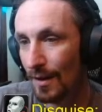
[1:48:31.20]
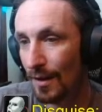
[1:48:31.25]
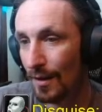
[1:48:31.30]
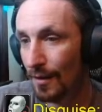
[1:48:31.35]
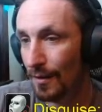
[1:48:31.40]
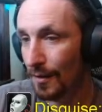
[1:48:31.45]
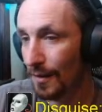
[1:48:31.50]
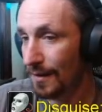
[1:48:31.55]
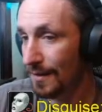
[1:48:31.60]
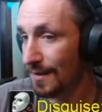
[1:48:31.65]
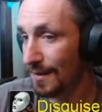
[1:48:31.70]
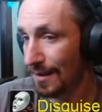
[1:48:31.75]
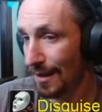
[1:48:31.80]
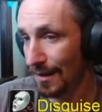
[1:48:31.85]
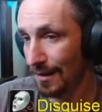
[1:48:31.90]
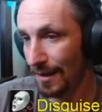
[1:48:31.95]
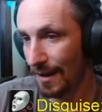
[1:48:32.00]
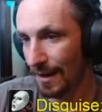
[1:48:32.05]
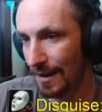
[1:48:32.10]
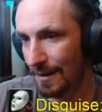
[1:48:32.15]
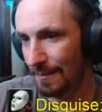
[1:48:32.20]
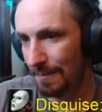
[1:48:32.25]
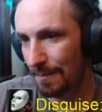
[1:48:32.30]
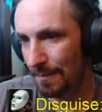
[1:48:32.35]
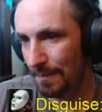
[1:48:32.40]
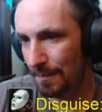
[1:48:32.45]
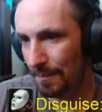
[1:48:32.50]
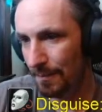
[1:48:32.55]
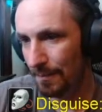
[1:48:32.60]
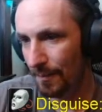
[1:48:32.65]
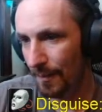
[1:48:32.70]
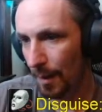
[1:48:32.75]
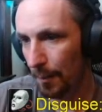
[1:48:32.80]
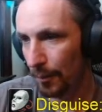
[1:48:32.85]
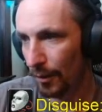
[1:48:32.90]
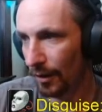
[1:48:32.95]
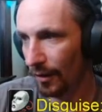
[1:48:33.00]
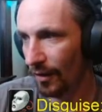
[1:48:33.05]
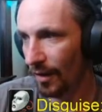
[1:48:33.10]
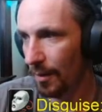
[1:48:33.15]
This Sunday, I'm
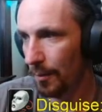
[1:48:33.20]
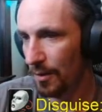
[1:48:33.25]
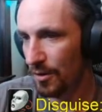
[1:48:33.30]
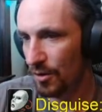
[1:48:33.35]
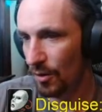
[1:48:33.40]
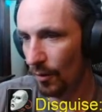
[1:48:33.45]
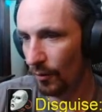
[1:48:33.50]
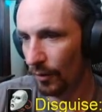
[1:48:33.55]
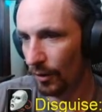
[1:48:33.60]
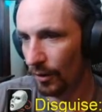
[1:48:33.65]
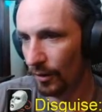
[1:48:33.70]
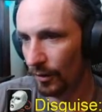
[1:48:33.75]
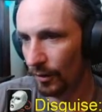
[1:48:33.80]
bringing the image over.